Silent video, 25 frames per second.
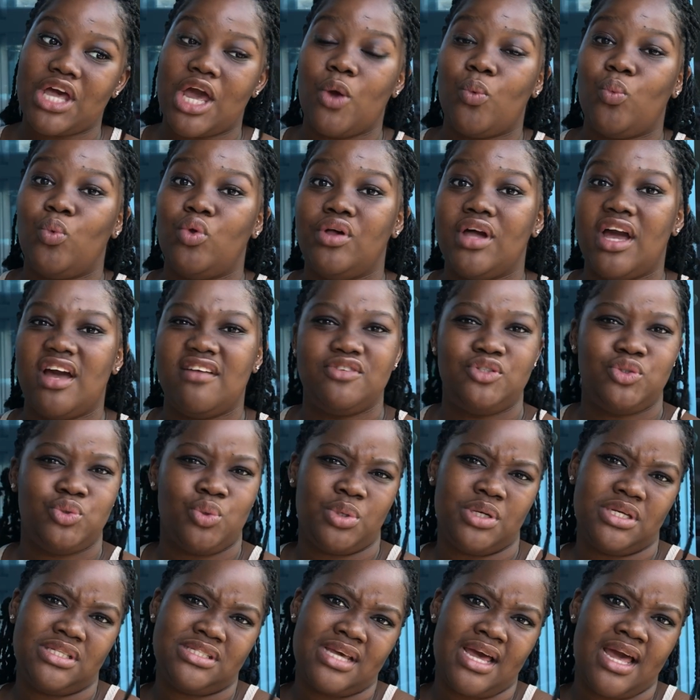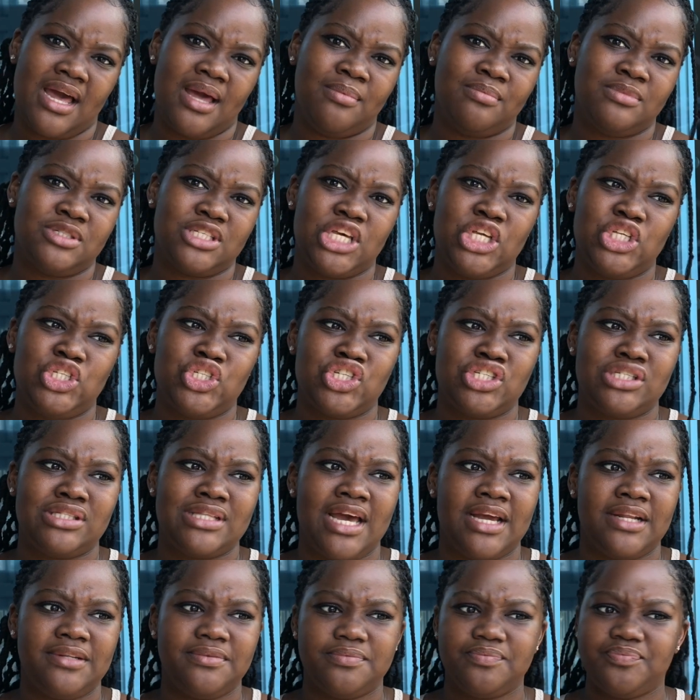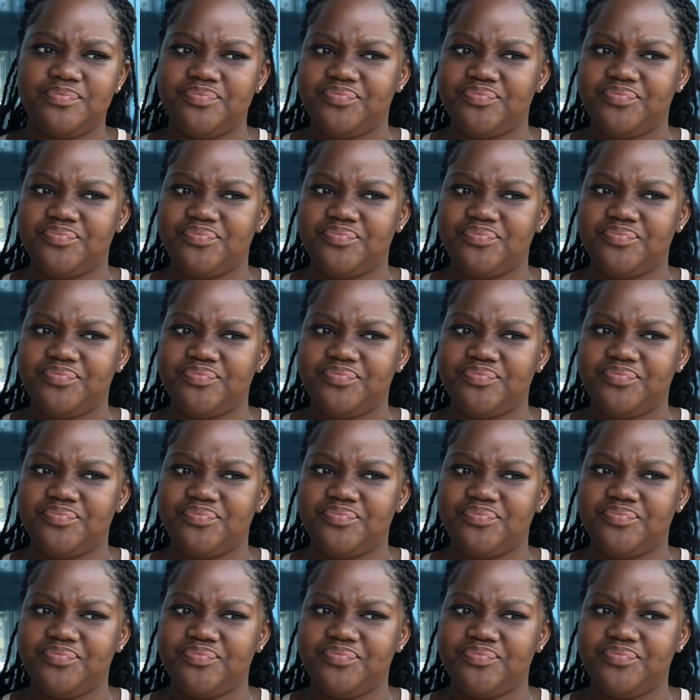I will have story times. It's just that